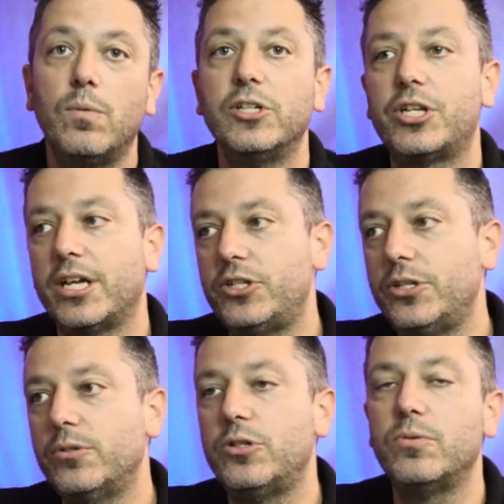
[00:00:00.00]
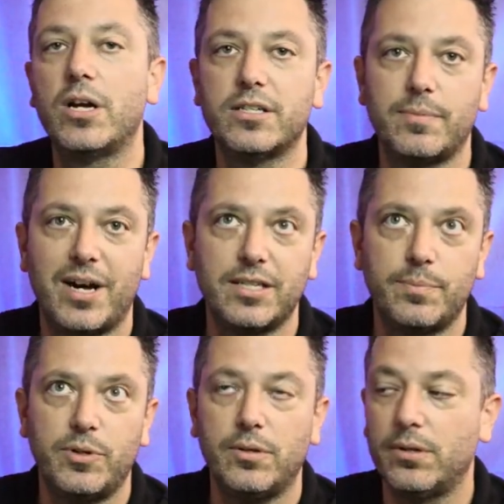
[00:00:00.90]
which gets you to
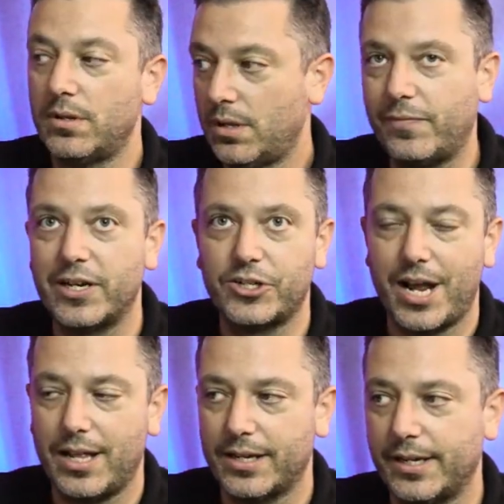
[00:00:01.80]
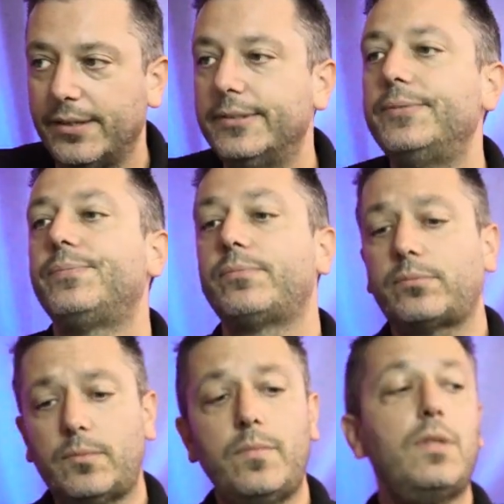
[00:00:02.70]
customizable functionality.
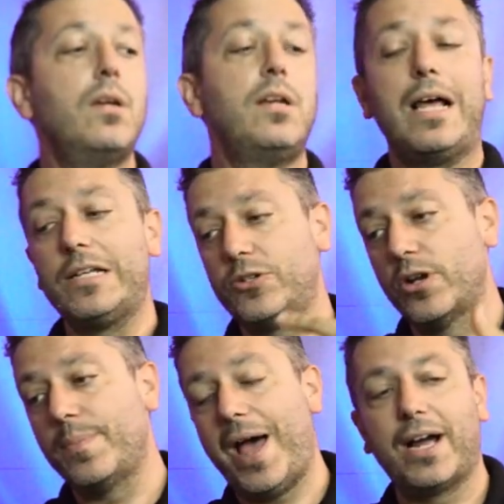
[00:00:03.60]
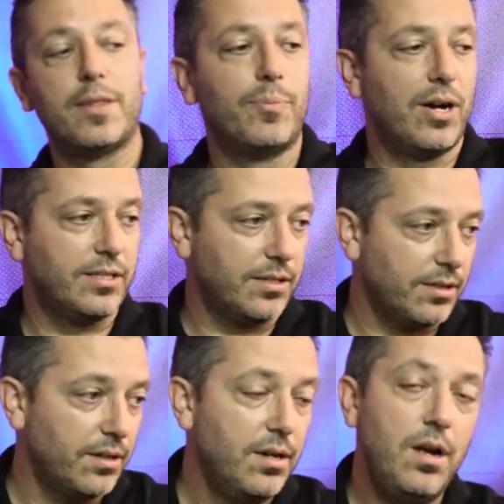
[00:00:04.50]
Now let's go to the back of the
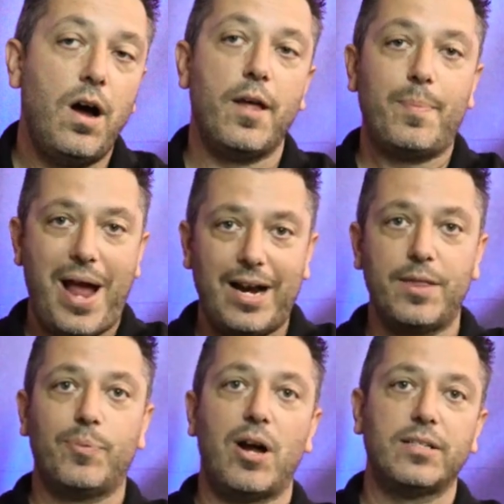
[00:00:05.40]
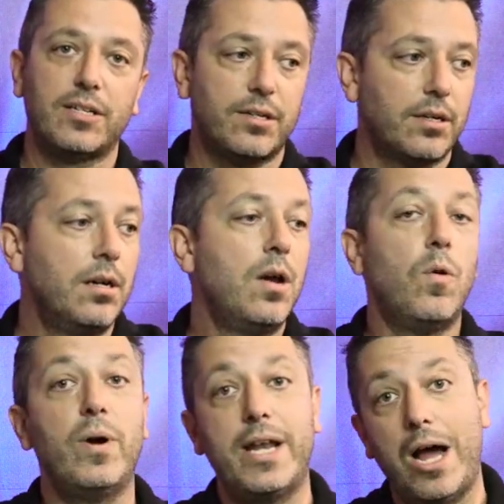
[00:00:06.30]
processor. On the back of the processor,
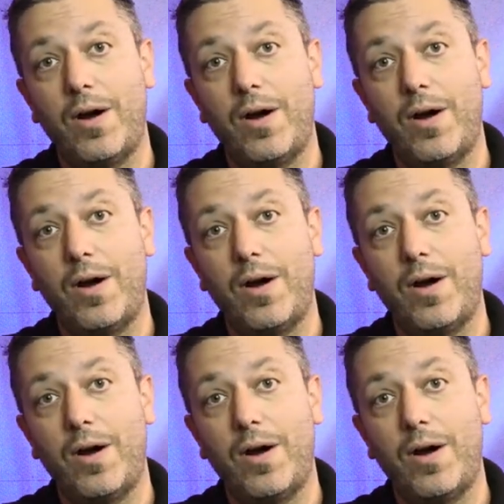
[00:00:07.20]
we now